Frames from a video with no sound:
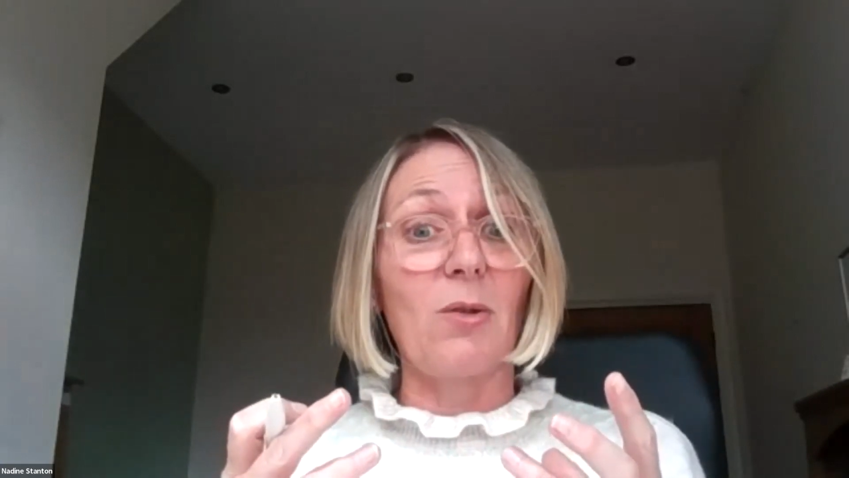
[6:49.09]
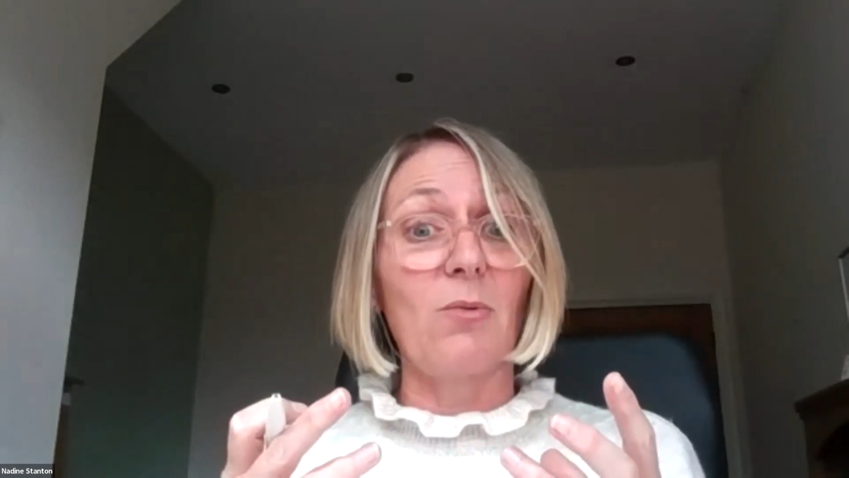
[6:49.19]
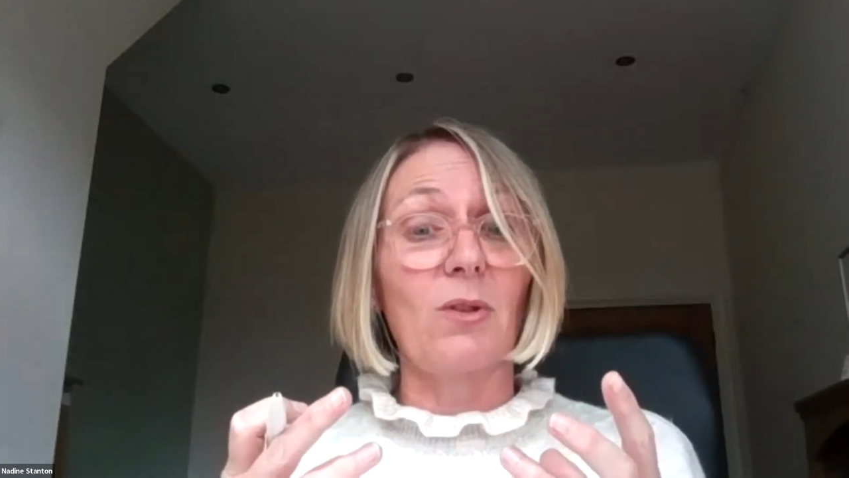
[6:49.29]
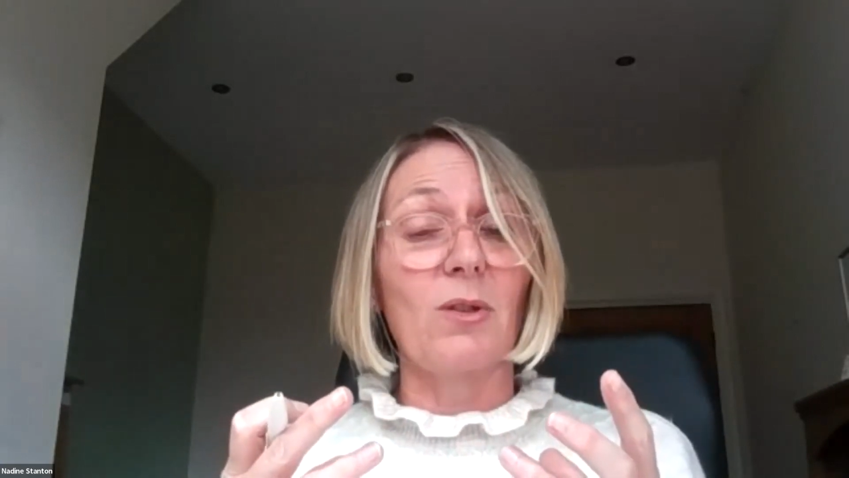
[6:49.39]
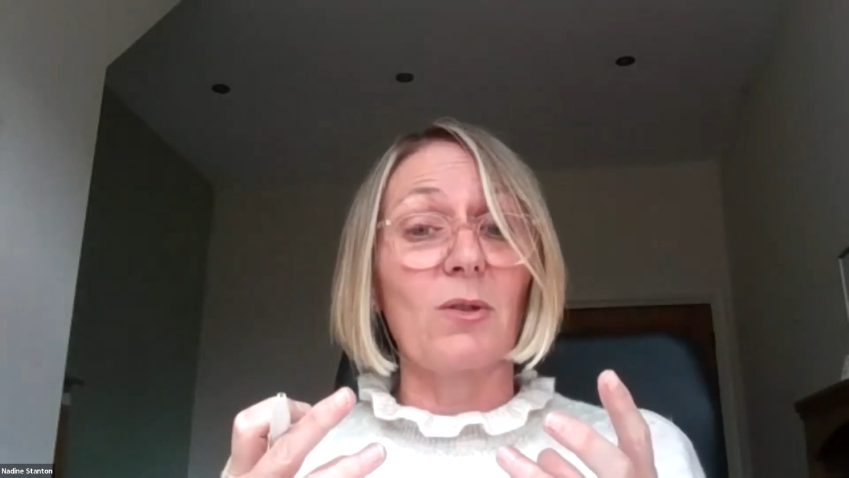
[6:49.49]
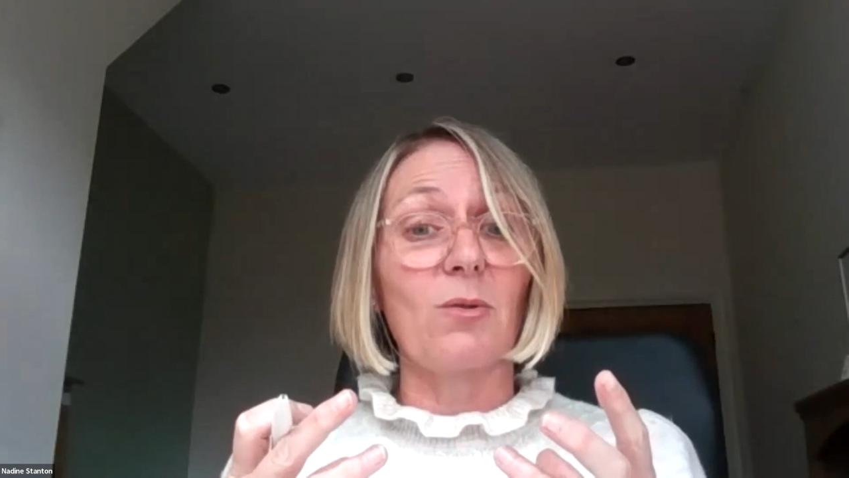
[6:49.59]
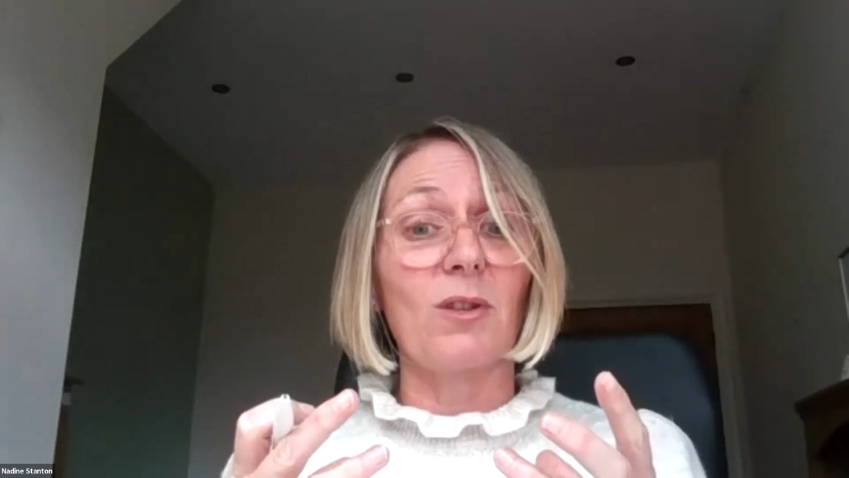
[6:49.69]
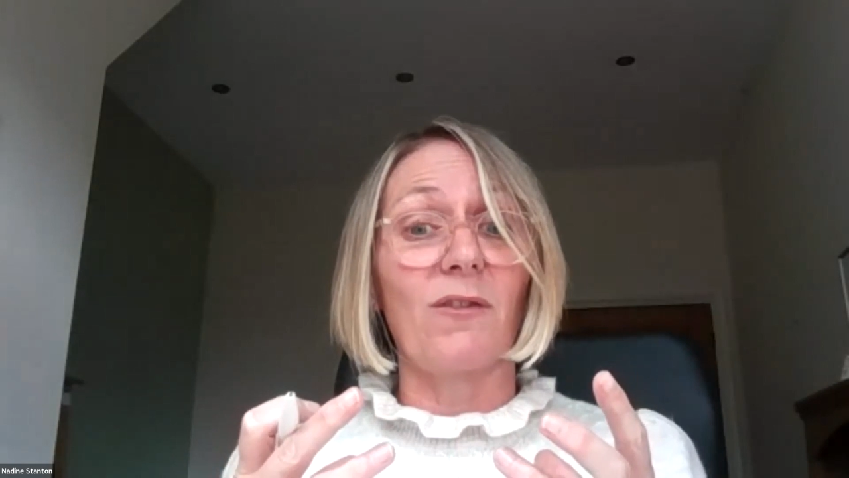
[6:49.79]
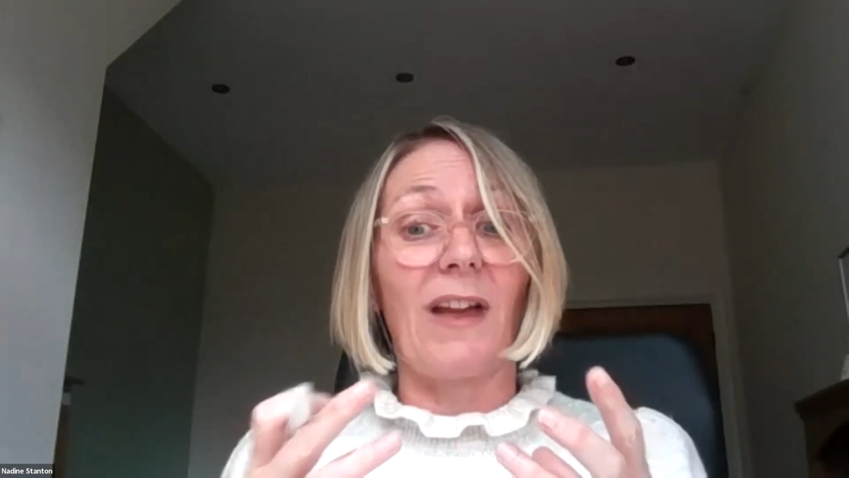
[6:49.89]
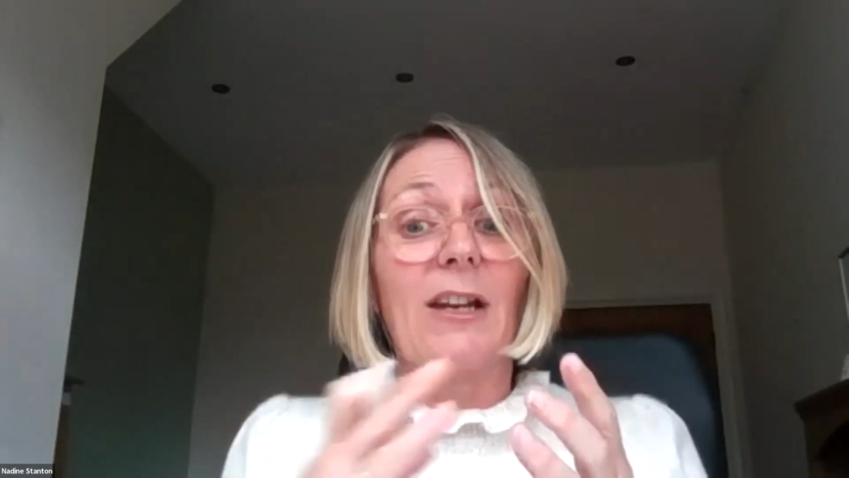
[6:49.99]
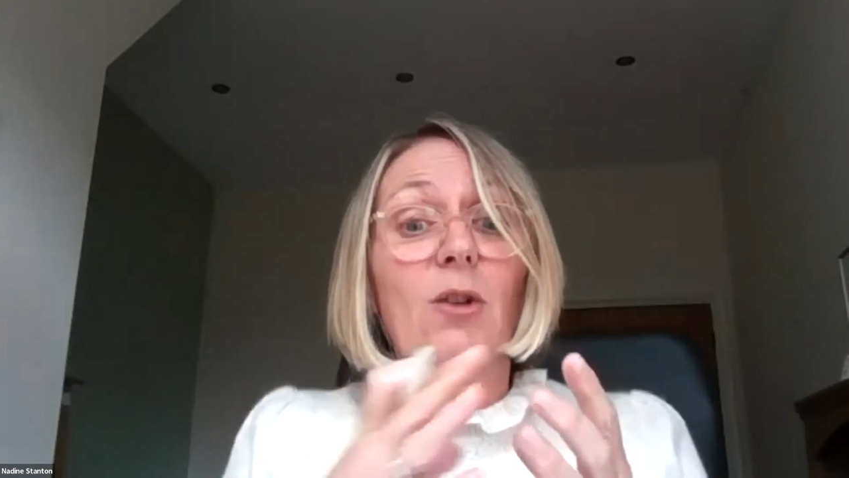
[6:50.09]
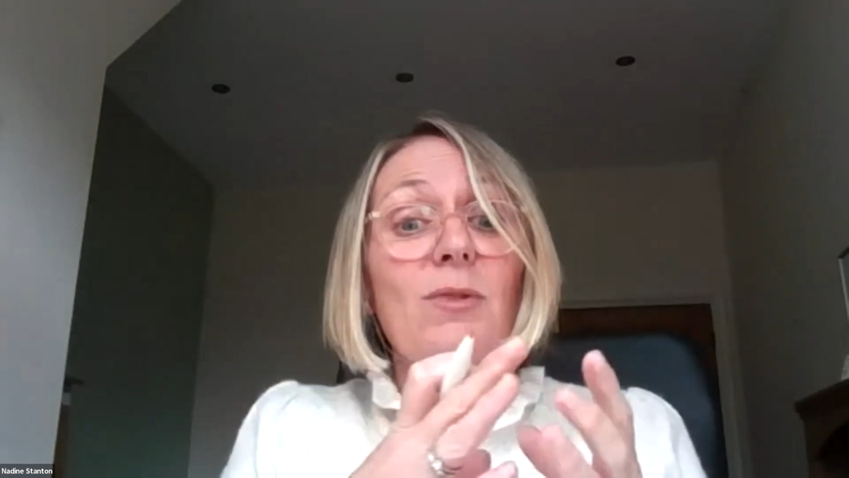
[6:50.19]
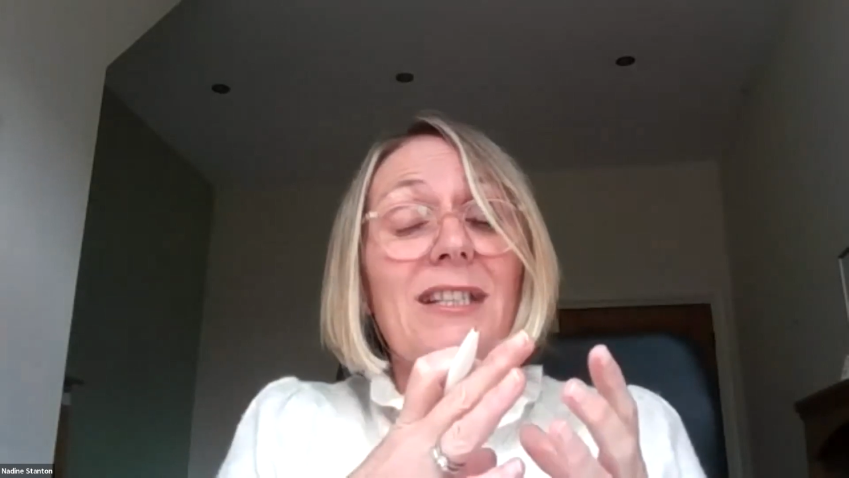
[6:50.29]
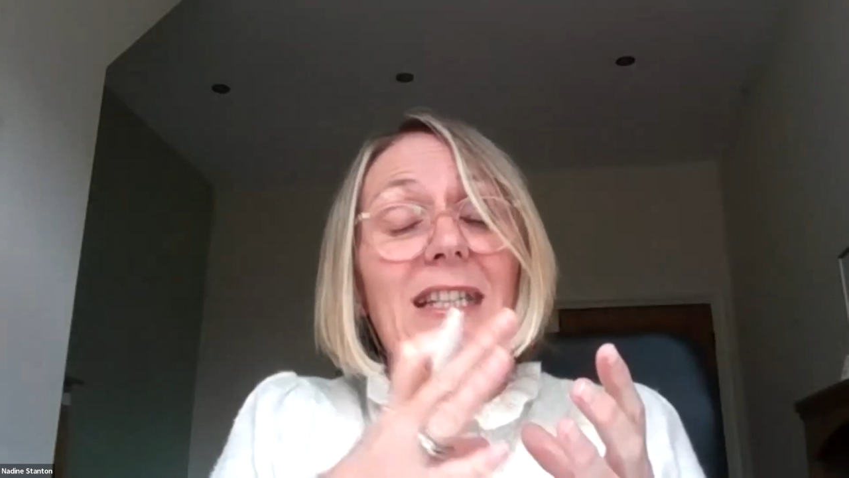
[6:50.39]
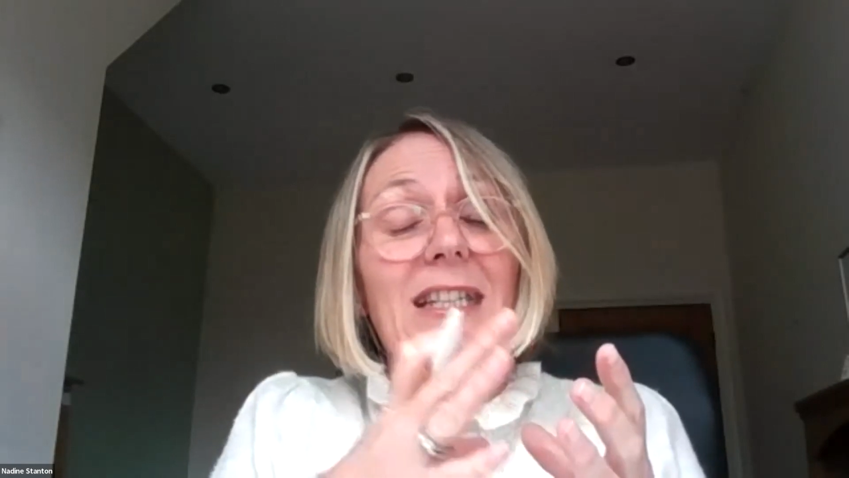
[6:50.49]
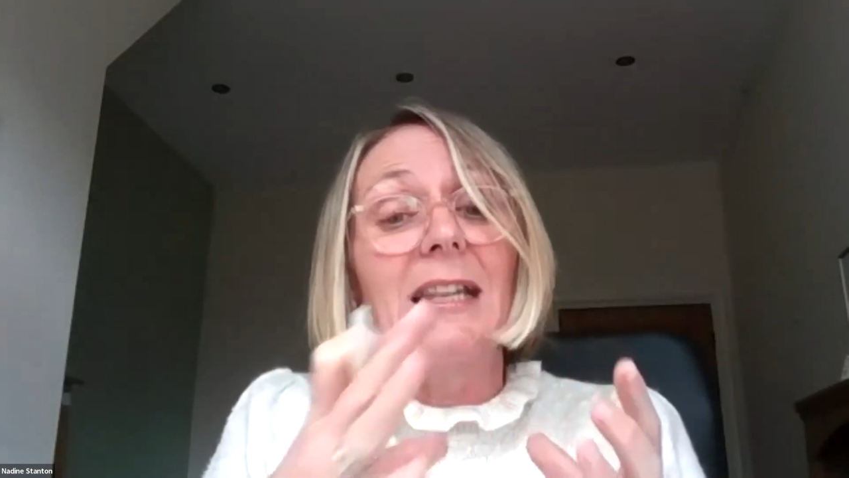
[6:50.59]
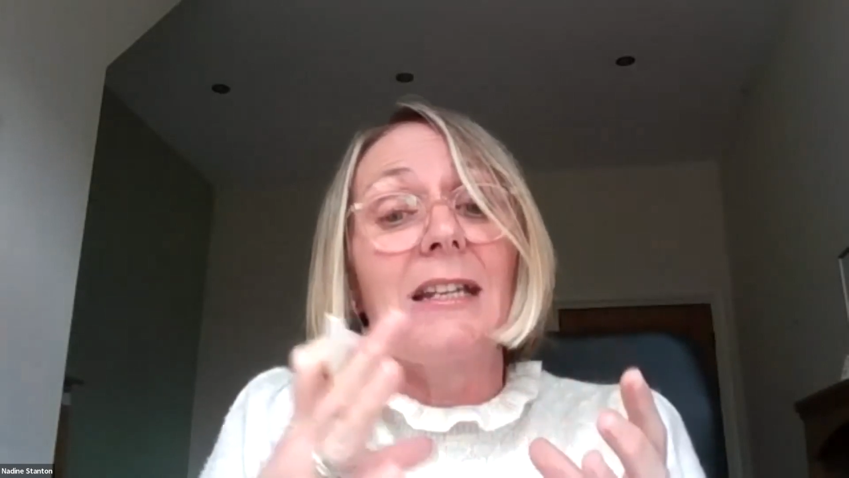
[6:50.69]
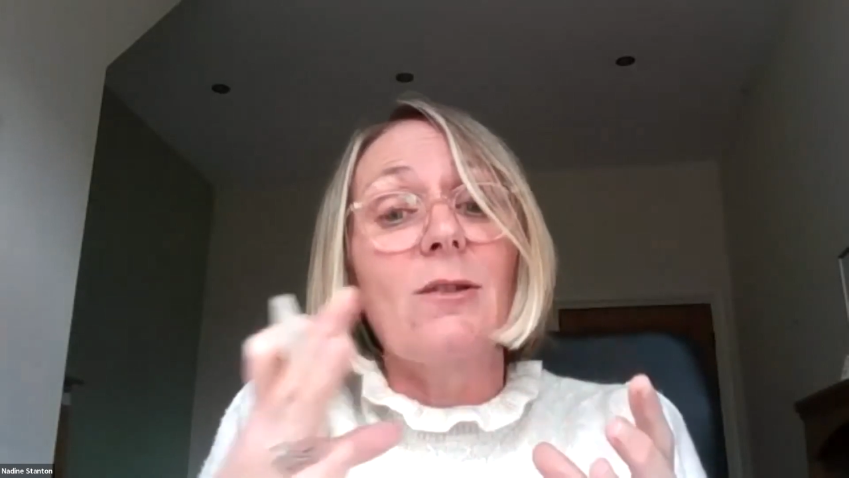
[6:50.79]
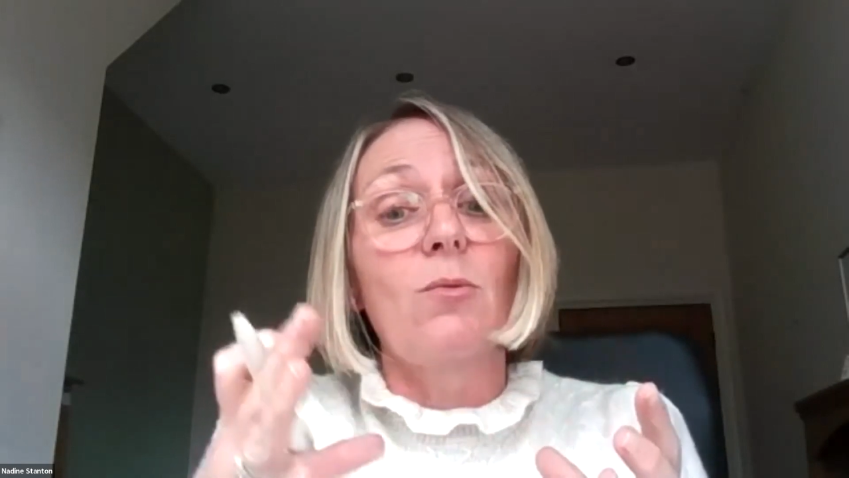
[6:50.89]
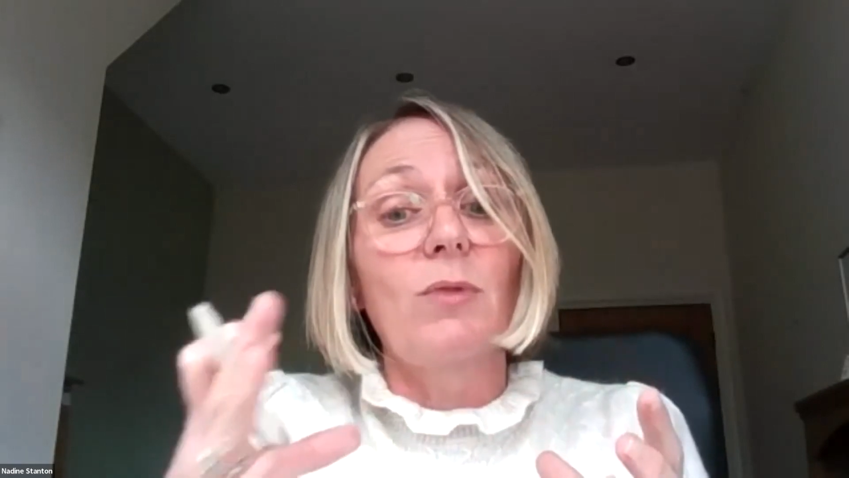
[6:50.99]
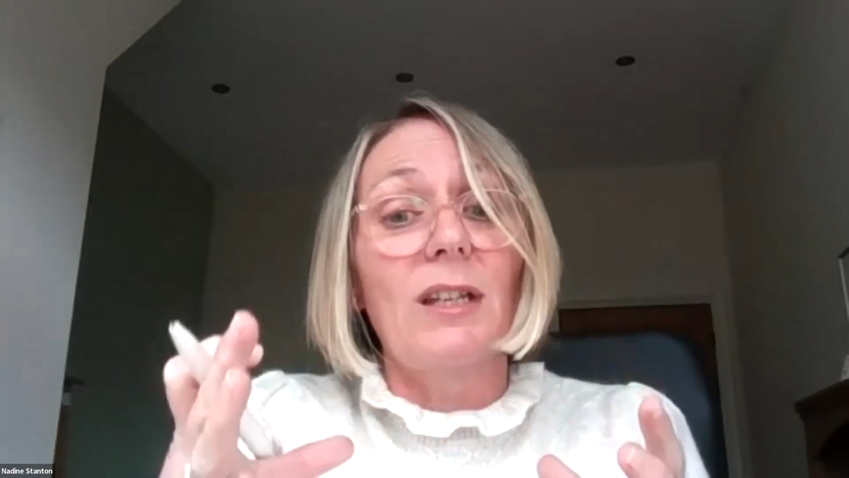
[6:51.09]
who can sort of, and who sees all